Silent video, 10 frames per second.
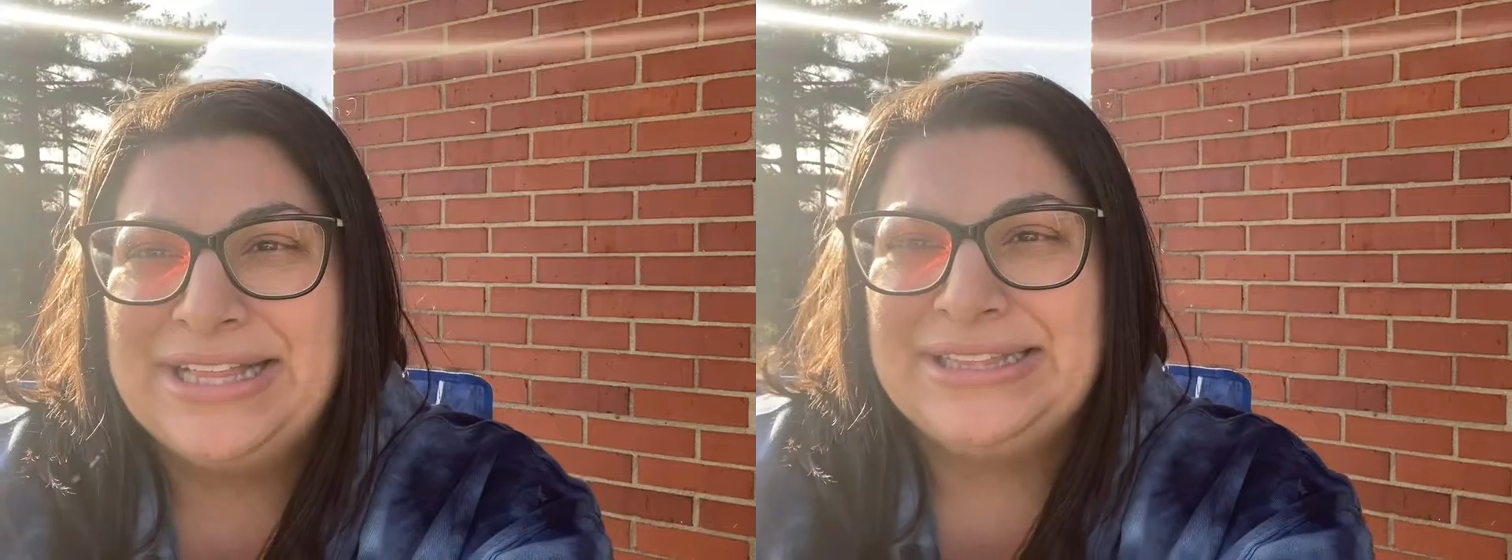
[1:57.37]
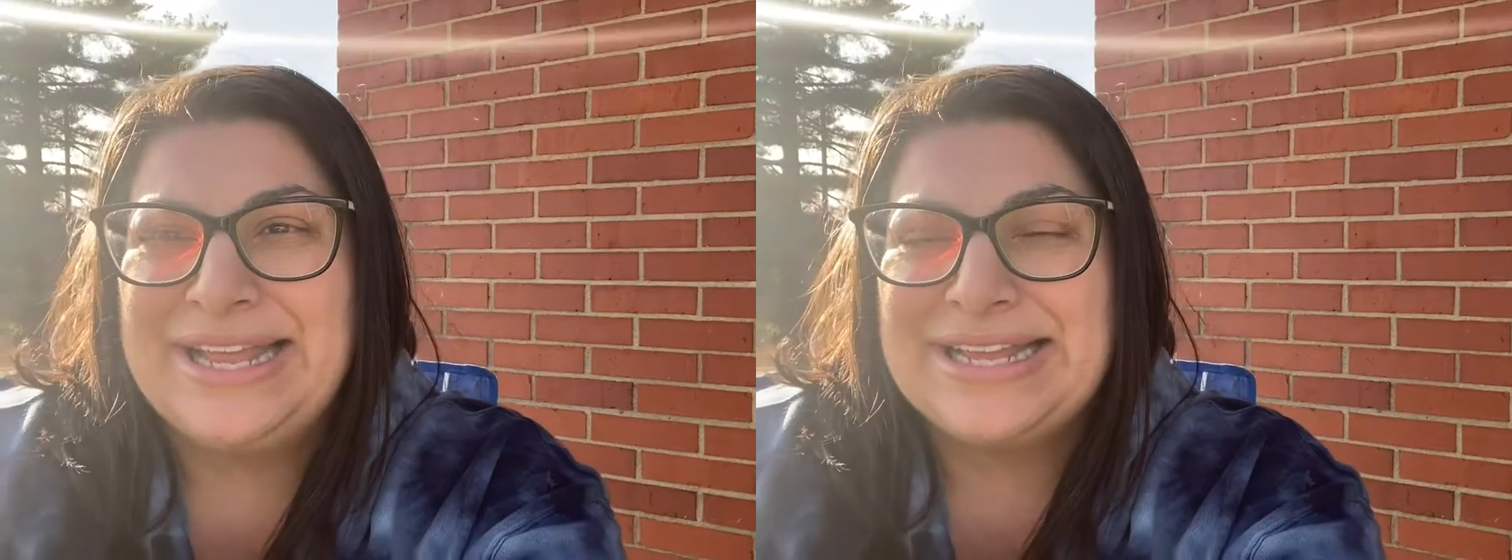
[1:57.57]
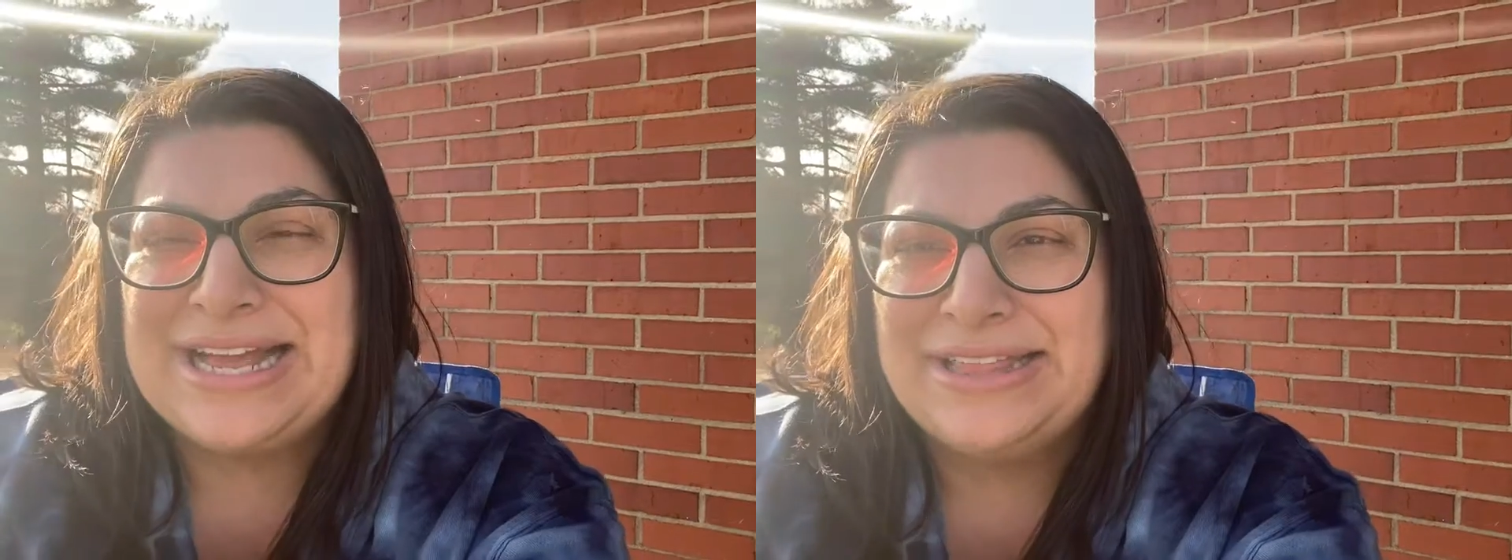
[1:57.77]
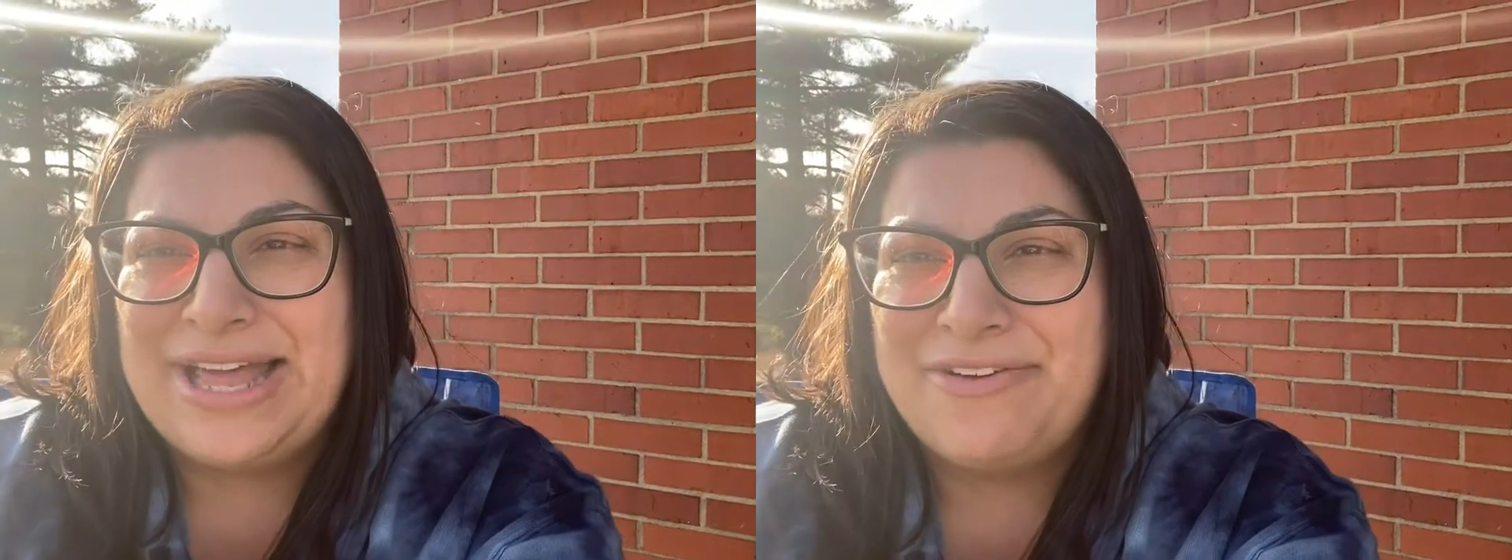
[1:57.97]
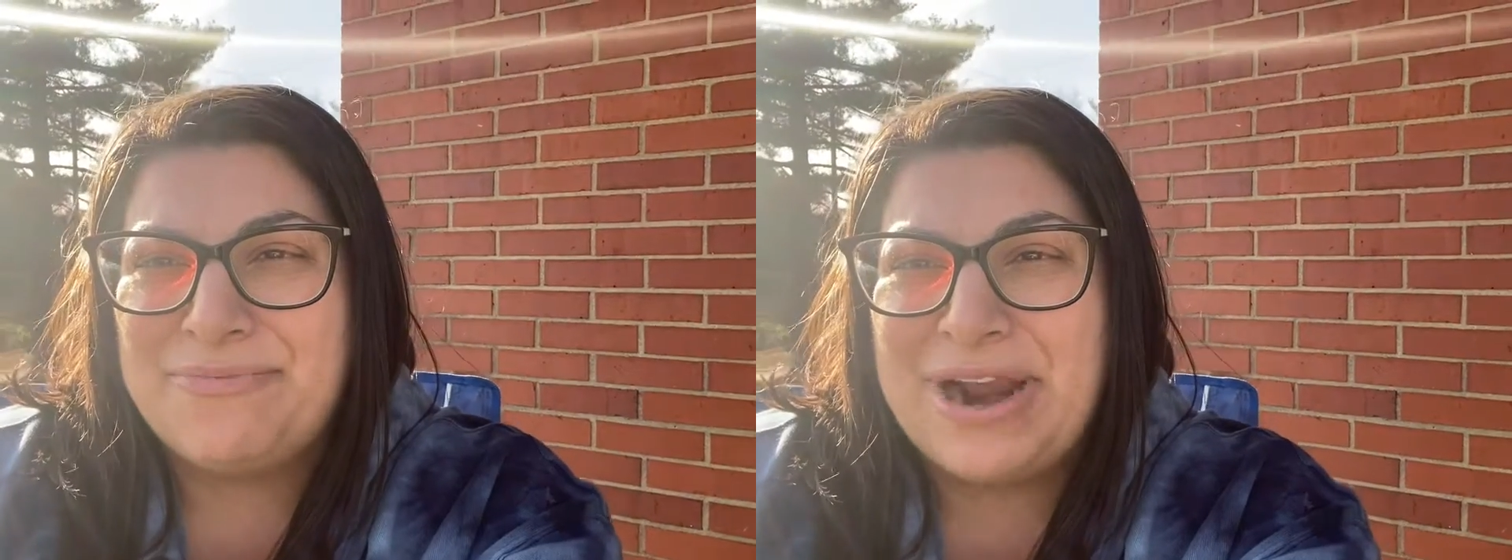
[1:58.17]
like a
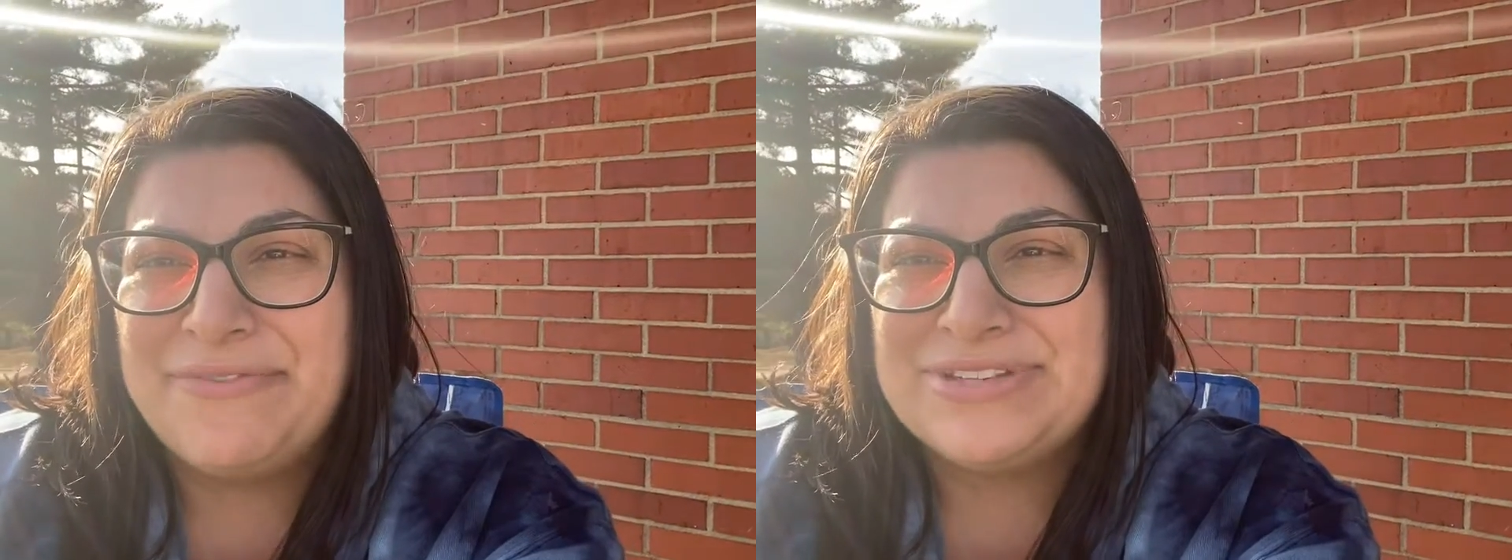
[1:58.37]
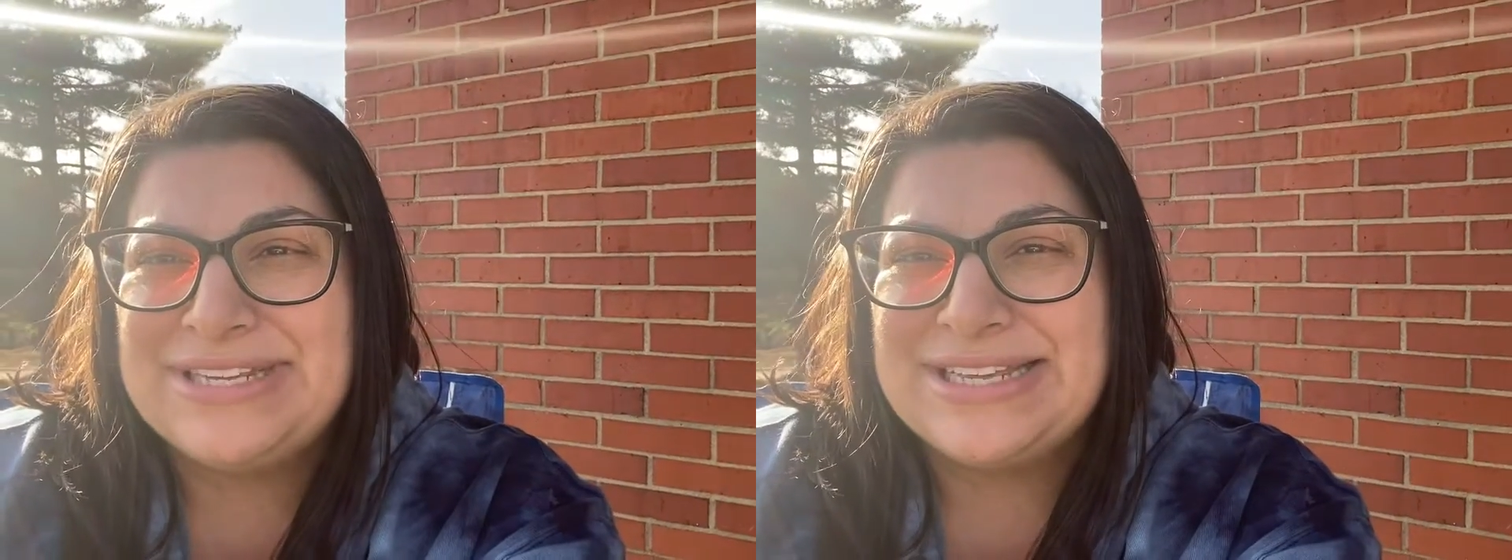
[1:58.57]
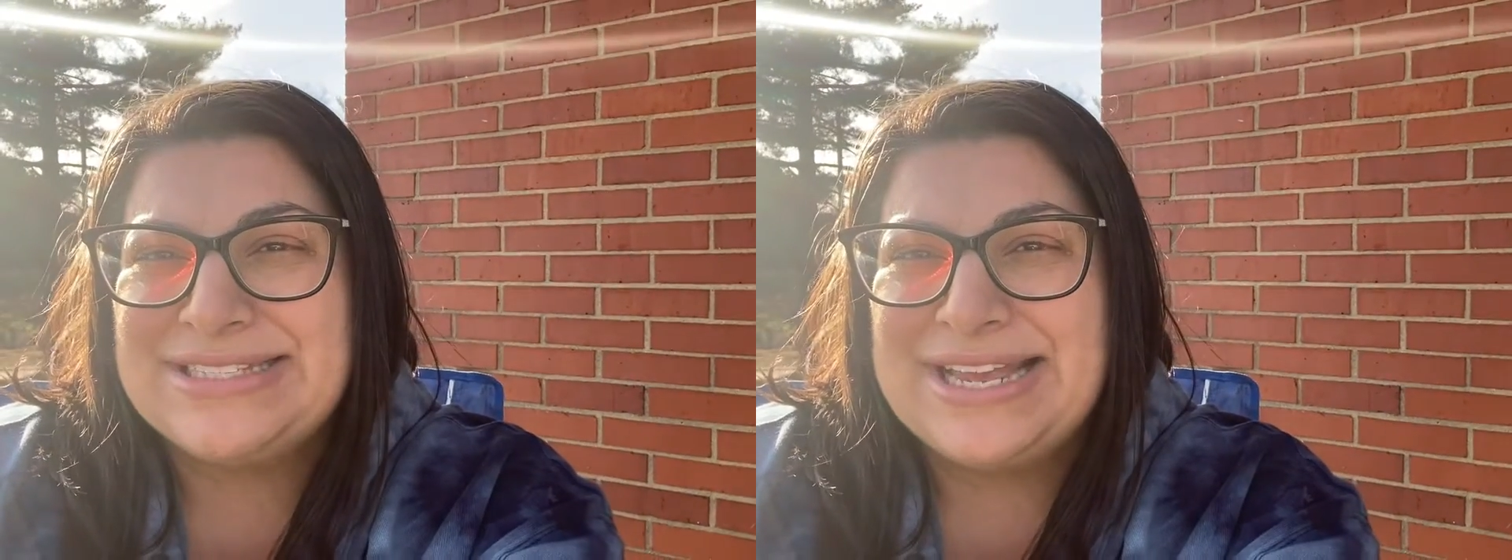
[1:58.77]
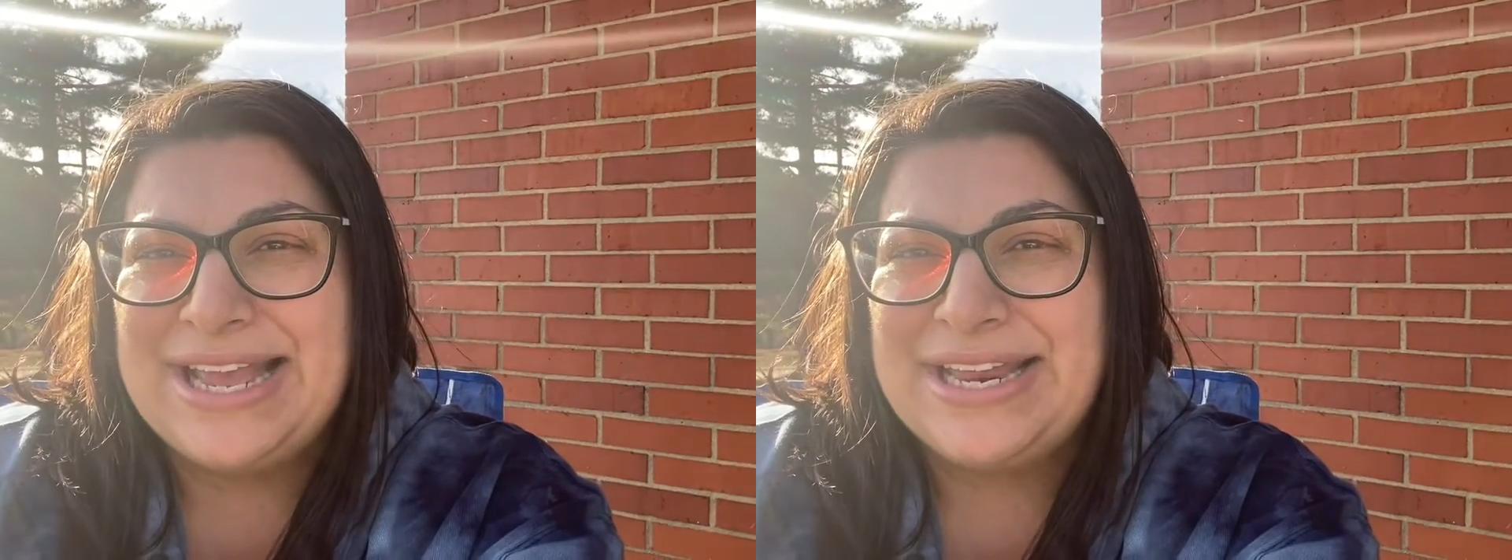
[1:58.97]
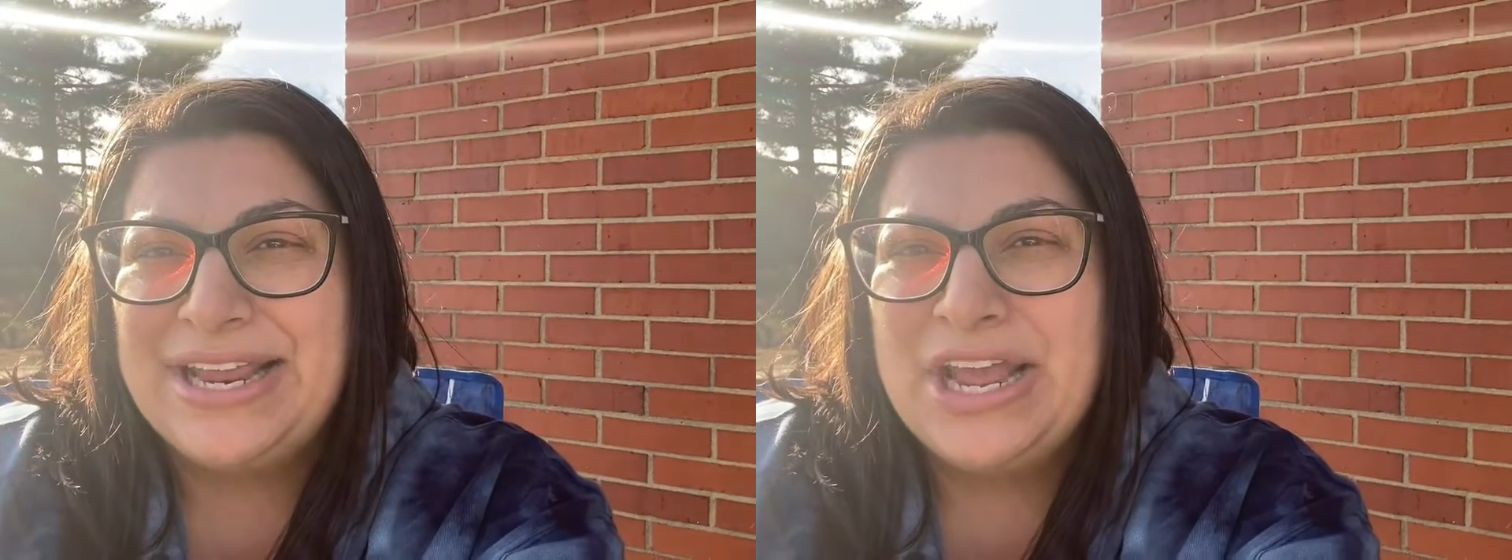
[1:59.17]
lot of prophecy has
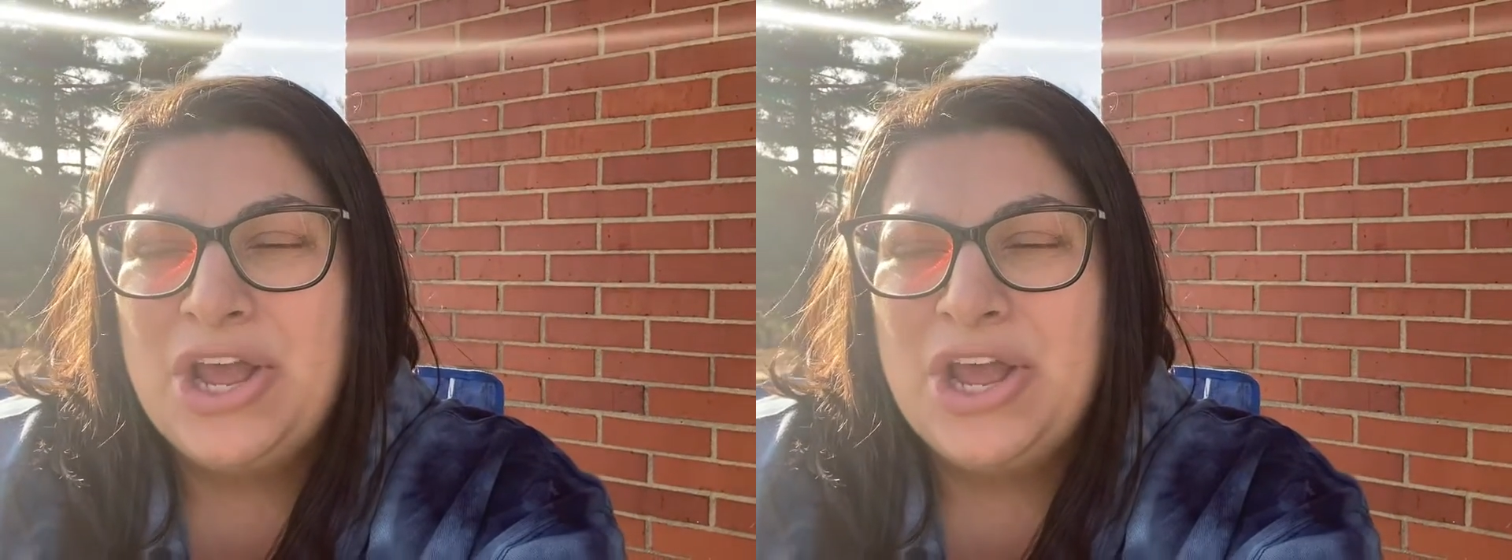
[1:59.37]
said,